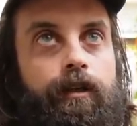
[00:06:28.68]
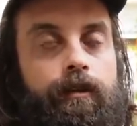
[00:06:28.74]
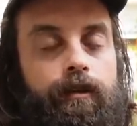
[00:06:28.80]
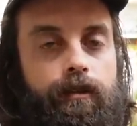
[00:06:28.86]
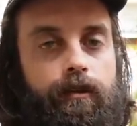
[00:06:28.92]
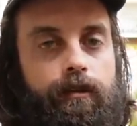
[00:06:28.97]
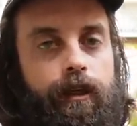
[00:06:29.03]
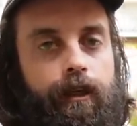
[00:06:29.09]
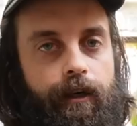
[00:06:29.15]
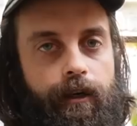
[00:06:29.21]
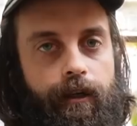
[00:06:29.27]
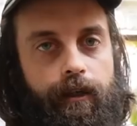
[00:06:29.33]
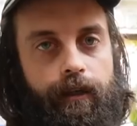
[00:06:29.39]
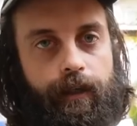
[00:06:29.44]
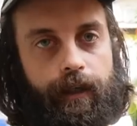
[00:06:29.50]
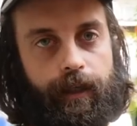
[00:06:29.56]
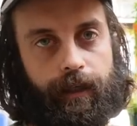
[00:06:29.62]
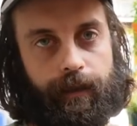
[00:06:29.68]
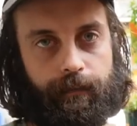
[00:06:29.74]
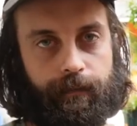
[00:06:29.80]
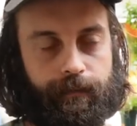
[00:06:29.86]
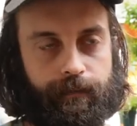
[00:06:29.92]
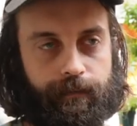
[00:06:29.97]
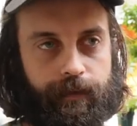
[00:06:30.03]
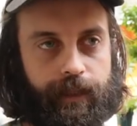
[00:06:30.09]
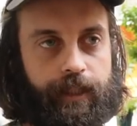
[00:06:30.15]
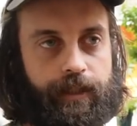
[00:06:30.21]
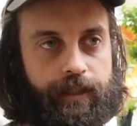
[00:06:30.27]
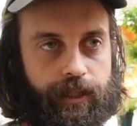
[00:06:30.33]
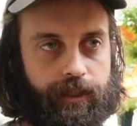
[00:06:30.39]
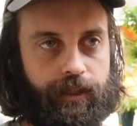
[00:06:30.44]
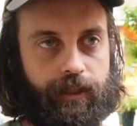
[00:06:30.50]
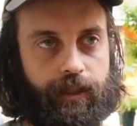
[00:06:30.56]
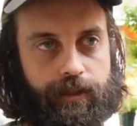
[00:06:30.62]
who are uh, the
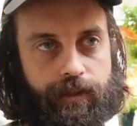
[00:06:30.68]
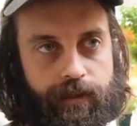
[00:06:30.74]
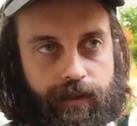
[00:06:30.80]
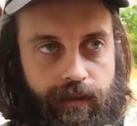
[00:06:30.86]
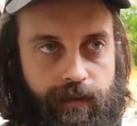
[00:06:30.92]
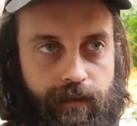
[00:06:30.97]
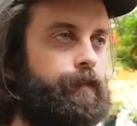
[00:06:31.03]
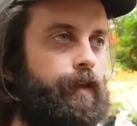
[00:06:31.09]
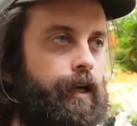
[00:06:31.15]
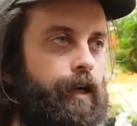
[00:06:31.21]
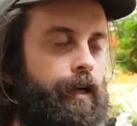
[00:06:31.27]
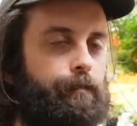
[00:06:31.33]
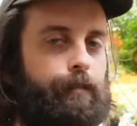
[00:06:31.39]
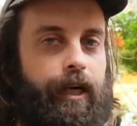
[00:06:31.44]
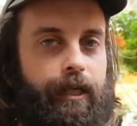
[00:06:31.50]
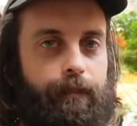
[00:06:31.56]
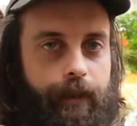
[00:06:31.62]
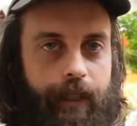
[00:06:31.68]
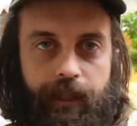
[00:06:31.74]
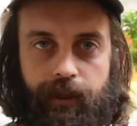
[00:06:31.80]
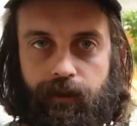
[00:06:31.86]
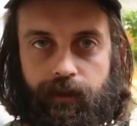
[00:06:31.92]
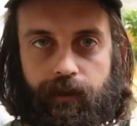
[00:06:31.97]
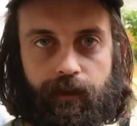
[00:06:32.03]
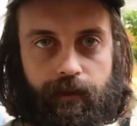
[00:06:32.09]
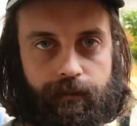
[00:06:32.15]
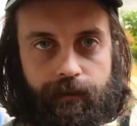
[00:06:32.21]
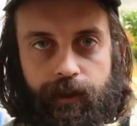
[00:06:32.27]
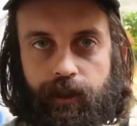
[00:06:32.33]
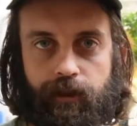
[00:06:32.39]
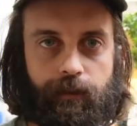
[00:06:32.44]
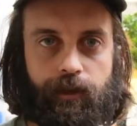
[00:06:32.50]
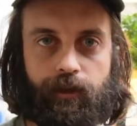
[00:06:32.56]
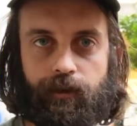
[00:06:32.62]
indigenous uh, bipedal
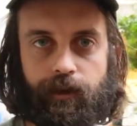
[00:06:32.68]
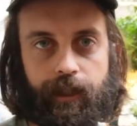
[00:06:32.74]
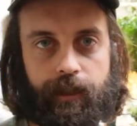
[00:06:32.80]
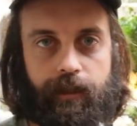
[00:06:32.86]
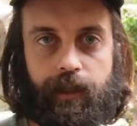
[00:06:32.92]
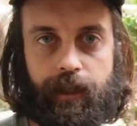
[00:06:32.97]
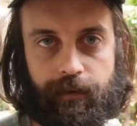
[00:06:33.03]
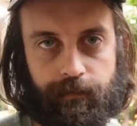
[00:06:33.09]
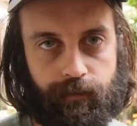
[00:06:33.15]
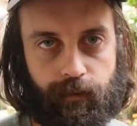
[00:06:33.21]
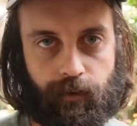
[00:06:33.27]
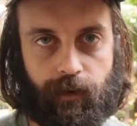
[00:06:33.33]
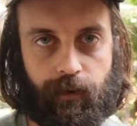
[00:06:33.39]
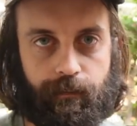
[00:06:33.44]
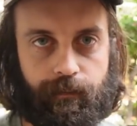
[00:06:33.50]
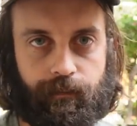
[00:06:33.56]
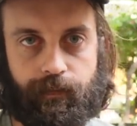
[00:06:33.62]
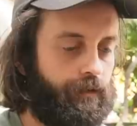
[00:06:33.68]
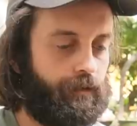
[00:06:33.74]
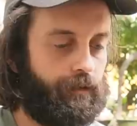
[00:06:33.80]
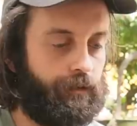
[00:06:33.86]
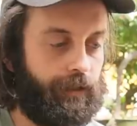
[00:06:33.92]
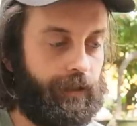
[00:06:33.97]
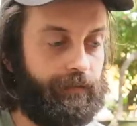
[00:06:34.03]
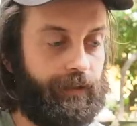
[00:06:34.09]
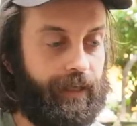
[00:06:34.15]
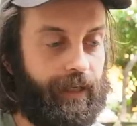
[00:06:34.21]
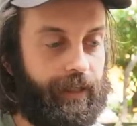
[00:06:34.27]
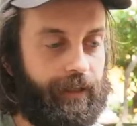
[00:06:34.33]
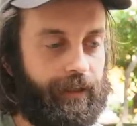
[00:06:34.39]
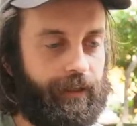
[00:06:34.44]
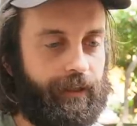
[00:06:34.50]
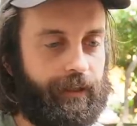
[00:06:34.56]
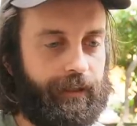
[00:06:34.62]
humanoid life form who live in
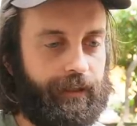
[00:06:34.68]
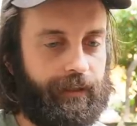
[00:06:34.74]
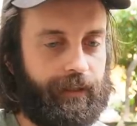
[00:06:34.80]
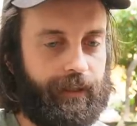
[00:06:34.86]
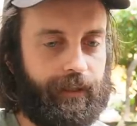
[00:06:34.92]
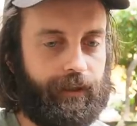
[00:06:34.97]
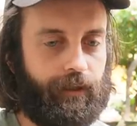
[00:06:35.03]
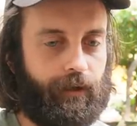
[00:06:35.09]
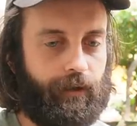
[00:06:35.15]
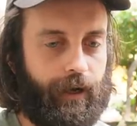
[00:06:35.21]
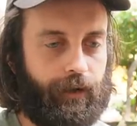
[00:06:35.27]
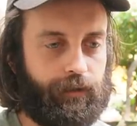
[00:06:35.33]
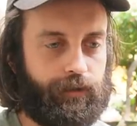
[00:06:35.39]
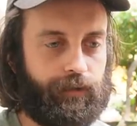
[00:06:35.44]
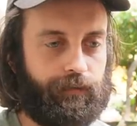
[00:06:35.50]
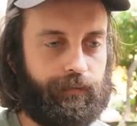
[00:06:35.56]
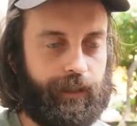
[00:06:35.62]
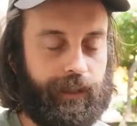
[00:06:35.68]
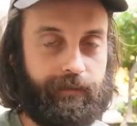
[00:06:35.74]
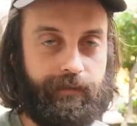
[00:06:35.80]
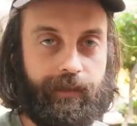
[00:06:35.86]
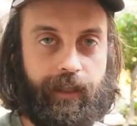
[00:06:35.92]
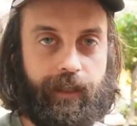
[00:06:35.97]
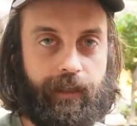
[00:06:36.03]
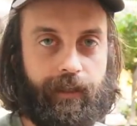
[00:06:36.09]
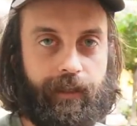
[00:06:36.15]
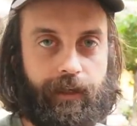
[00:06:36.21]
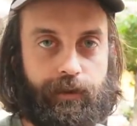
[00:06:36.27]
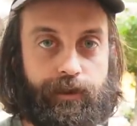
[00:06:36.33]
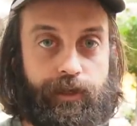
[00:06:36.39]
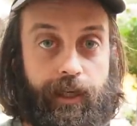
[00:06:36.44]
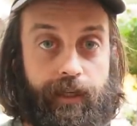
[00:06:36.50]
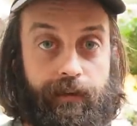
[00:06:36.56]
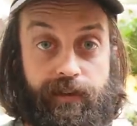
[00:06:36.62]
hell and, and, know how to survive in hell
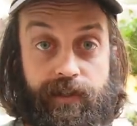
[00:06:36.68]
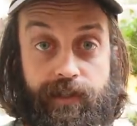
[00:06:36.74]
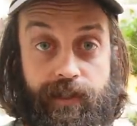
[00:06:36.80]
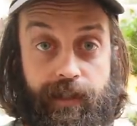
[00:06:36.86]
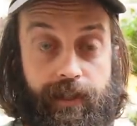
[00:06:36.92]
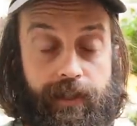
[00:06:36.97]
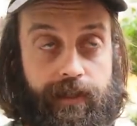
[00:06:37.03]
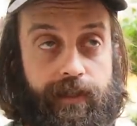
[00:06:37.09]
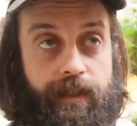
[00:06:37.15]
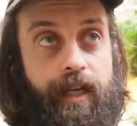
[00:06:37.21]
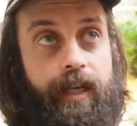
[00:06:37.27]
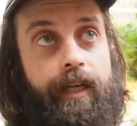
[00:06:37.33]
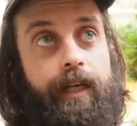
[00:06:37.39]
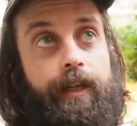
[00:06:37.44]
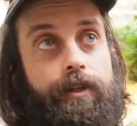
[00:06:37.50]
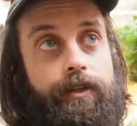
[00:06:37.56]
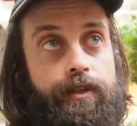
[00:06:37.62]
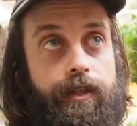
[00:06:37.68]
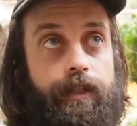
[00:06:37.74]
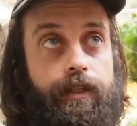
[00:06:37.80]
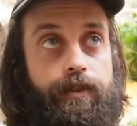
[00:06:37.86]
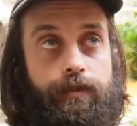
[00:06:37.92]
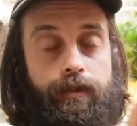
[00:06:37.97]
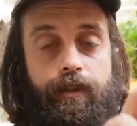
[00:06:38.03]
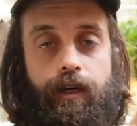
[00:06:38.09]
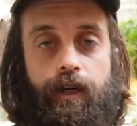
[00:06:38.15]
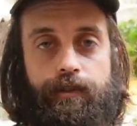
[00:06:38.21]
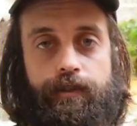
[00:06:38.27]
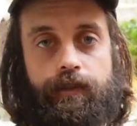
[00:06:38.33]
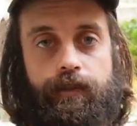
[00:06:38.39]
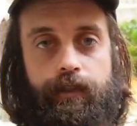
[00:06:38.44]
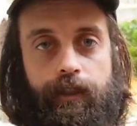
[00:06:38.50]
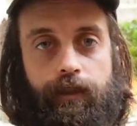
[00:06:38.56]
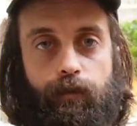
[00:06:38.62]
outside of the cities. And the cities are
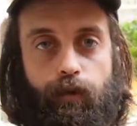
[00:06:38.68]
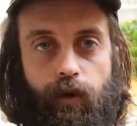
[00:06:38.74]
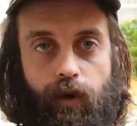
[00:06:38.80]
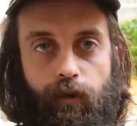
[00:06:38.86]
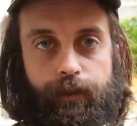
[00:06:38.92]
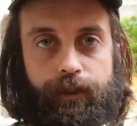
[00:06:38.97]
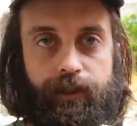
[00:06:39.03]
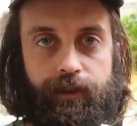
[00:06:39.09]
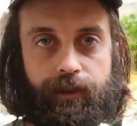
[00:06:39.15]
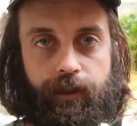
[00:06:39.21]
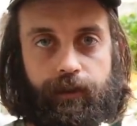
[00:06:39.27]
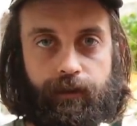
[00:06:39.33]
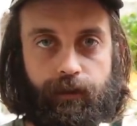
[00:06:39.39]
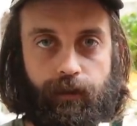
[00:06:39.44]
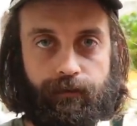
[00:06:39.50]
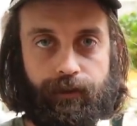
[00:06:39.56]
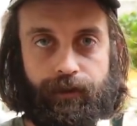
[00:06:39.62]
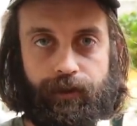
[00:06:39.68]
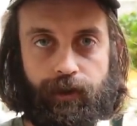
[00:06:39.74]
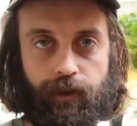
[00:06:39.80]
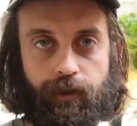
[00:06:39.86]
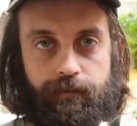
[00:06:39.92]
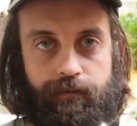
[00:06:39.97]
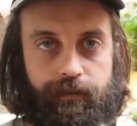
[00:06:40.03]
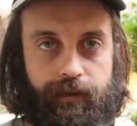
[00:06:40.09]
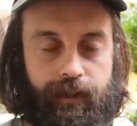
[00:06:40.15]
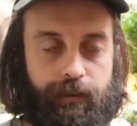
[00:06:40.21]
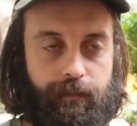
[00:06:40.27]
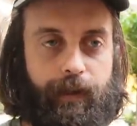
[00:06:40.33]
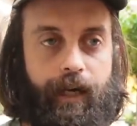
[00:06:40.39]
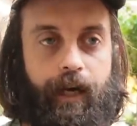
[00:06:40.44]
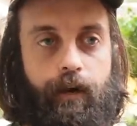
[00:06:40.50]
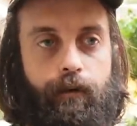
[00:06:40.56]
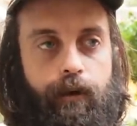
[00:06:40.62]
constantly at war with each other over turf and
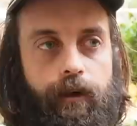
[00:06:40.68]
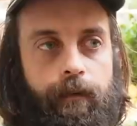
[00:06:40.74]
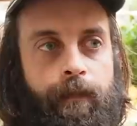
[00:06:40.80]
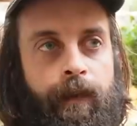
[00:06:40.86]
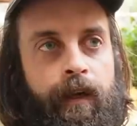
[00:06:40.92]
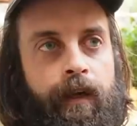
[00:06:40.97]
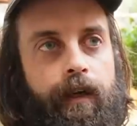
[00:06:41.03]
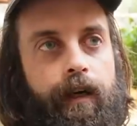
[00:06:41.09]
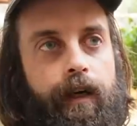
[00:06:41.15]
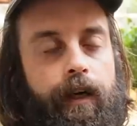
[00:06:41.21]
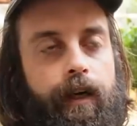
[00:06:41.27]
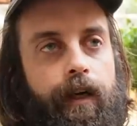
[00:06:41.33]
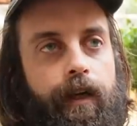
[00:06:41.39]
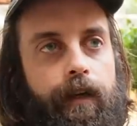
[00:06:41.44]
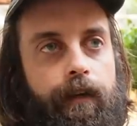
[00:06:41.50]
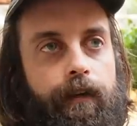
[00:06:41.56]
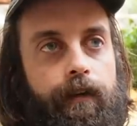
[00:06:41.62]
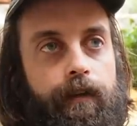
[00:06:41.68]
power. Uh,